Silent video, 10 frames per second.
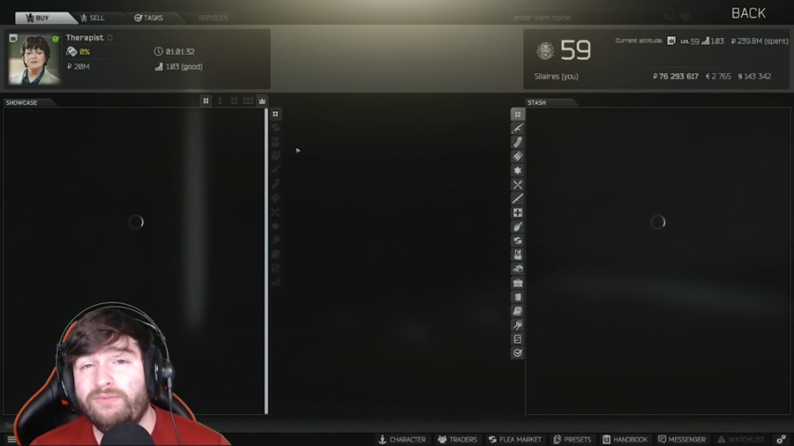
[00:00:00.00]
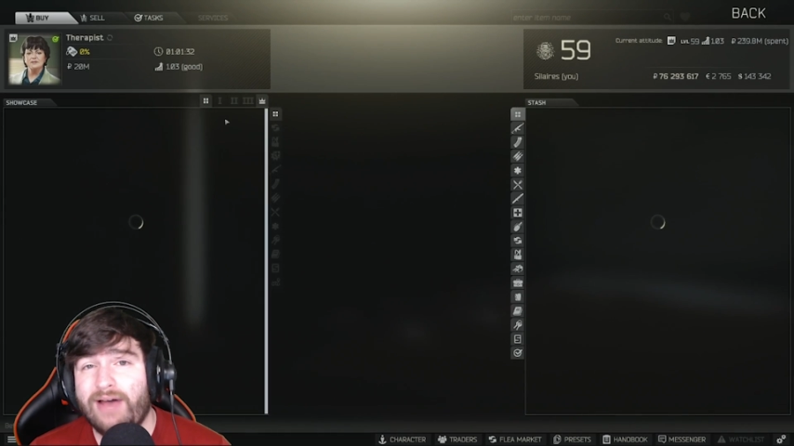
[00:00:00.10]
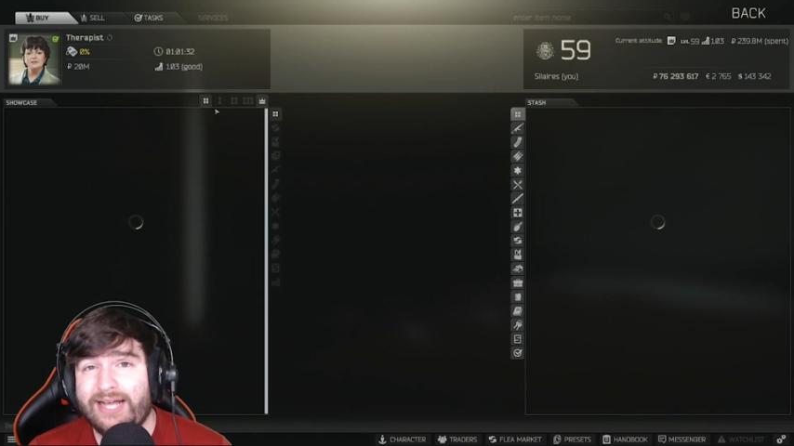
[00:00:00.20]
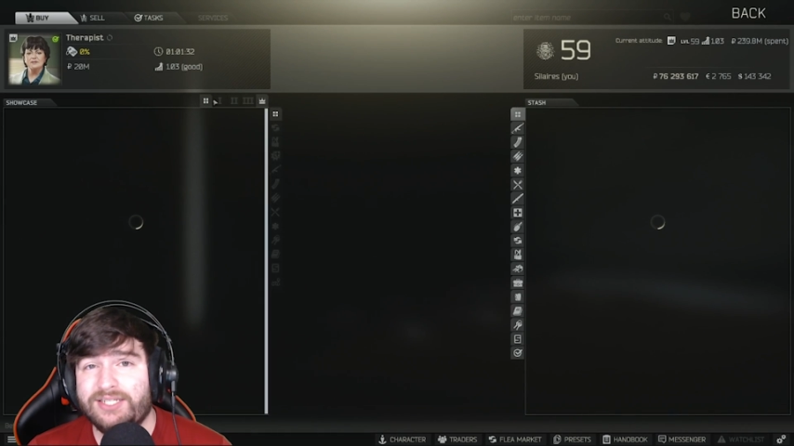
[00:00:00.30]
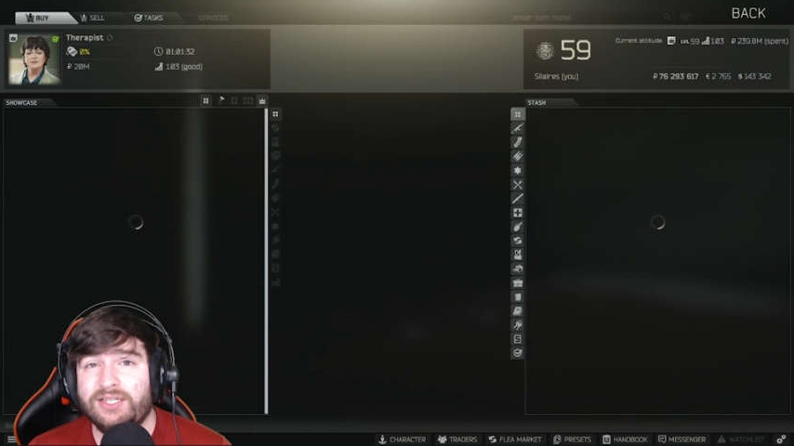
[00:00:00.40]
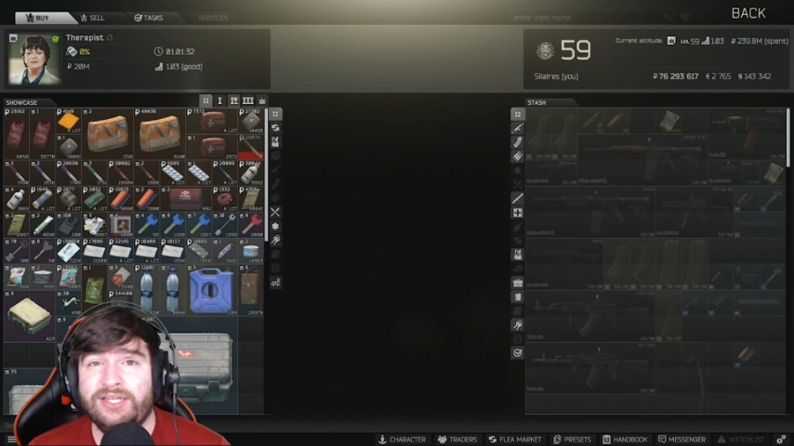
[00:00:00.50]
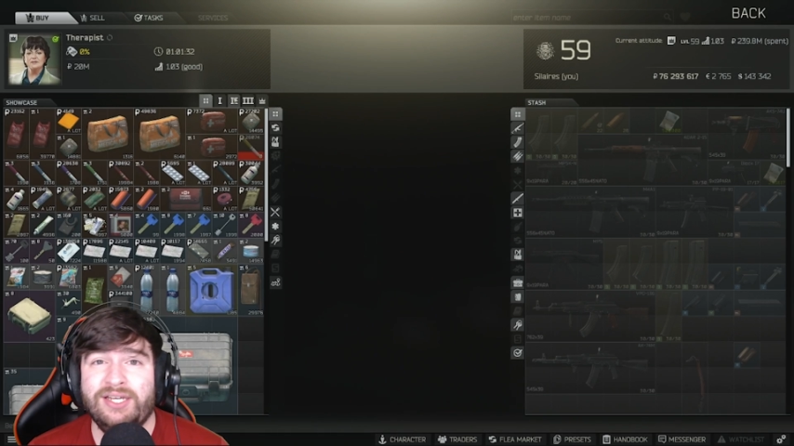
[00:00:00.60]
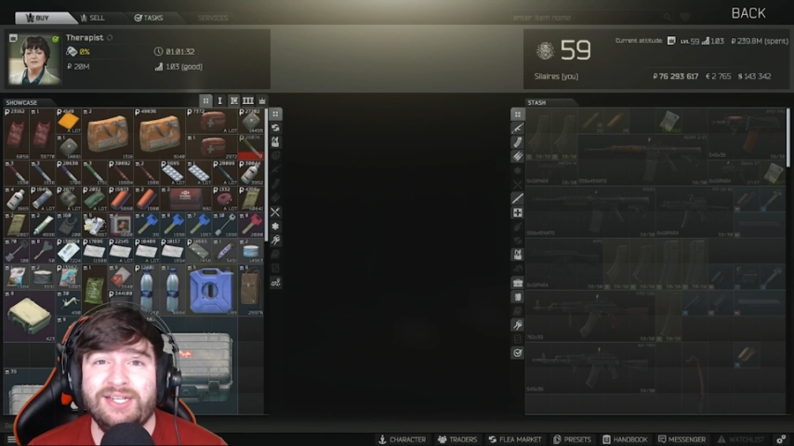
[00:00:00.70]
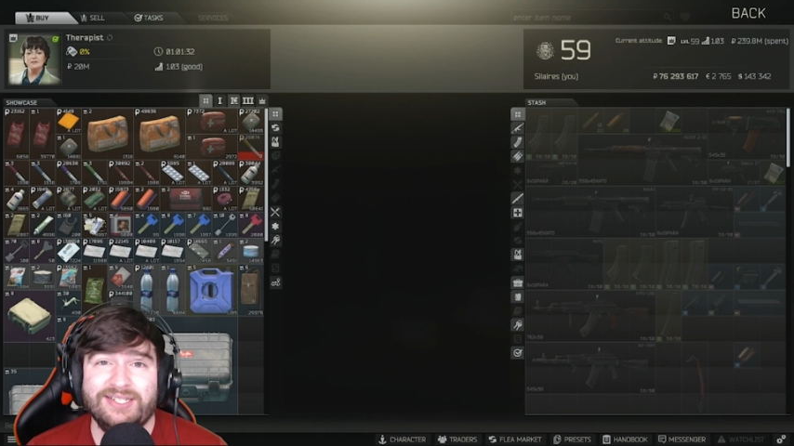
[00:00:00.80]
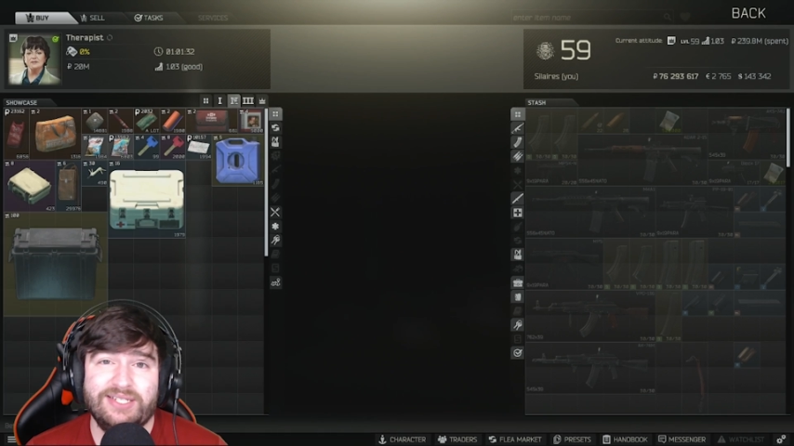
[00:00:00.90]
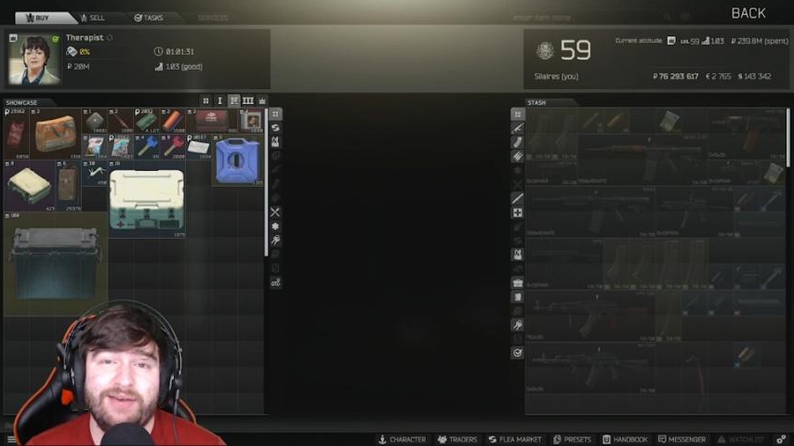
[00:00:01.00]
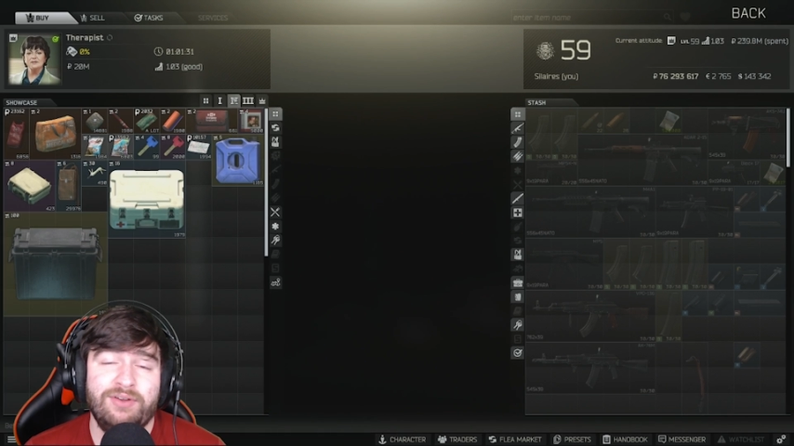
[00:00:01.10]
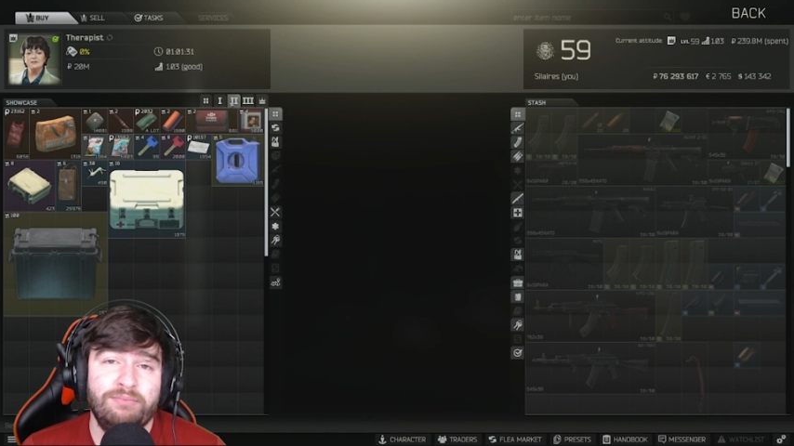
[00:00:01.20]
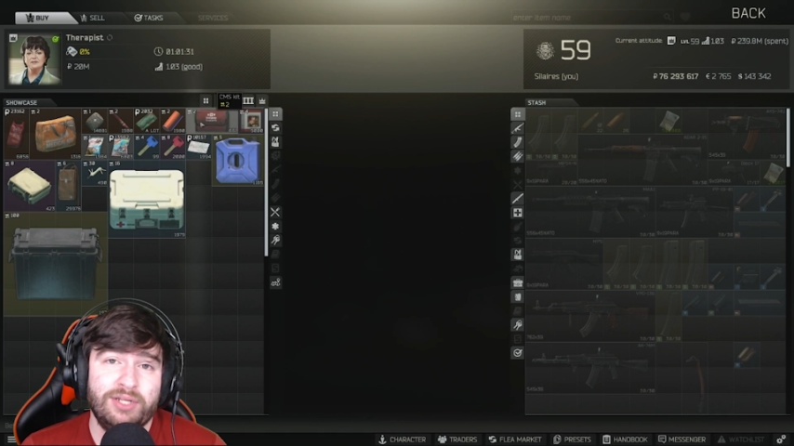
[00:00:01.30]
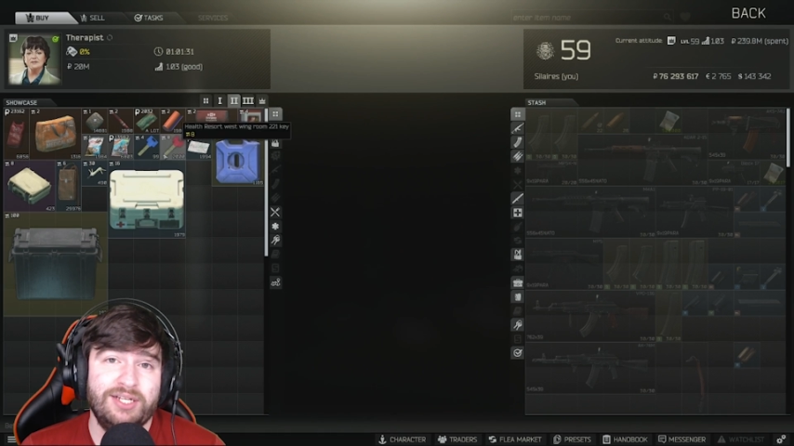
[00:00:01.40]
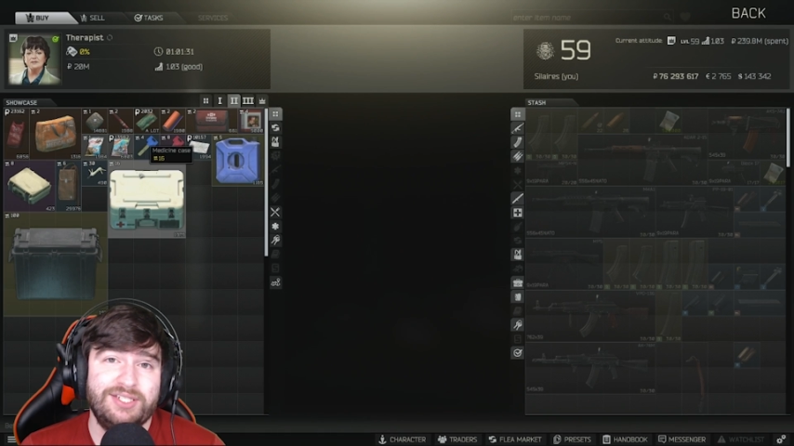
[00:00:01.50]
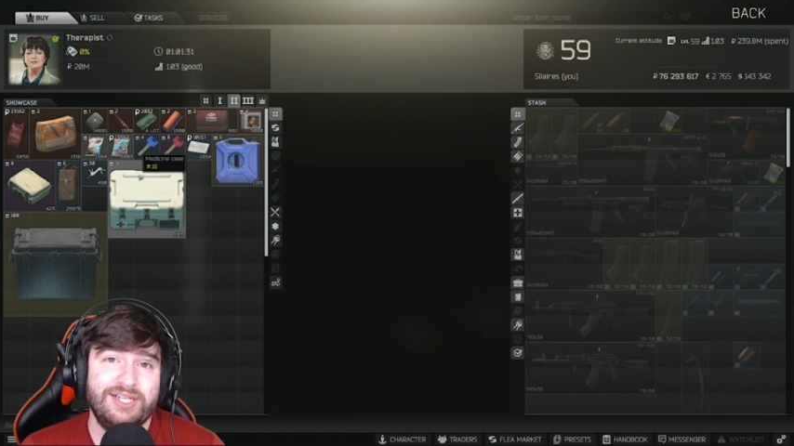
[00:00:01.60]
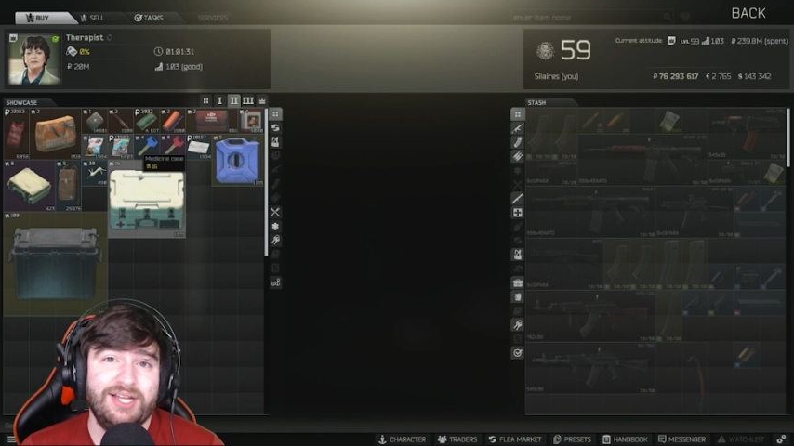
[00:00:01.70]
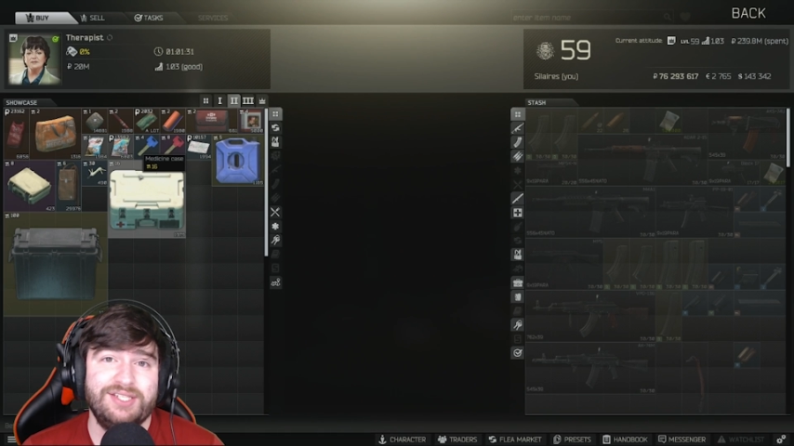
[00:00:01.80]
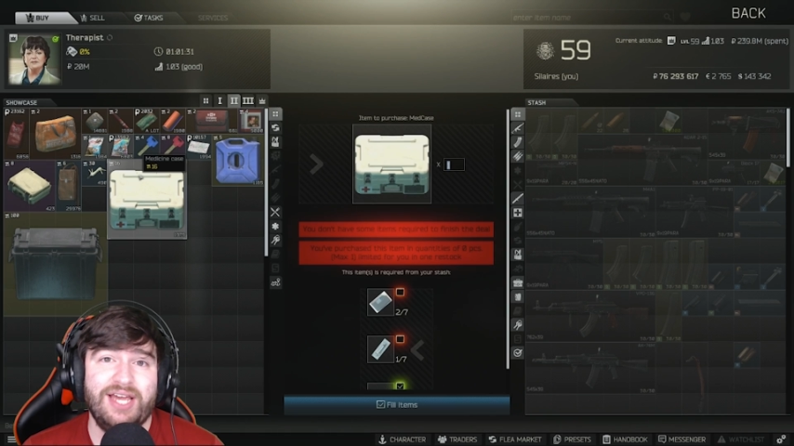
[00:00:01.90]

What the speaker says: Vaseline, 7 blood sets,